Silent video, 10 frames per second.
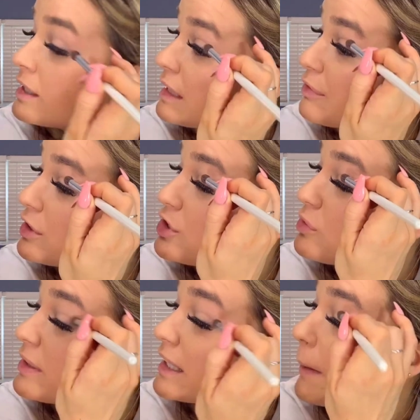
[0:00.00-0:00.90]
If you could do
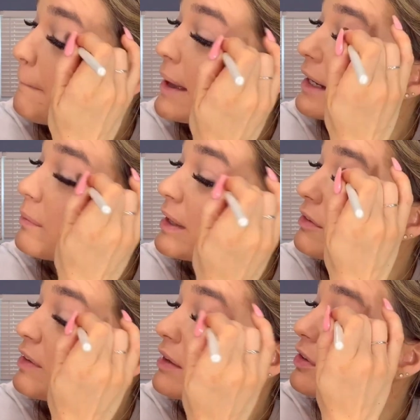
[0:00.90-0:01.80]
me like a mega
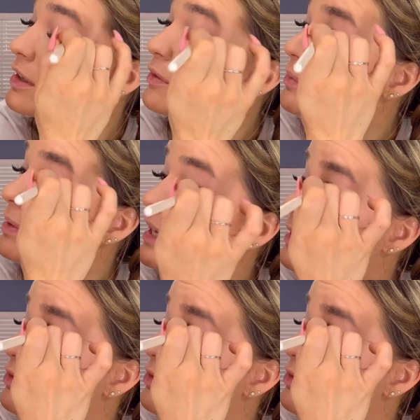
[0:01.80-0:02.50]
big favor, it would be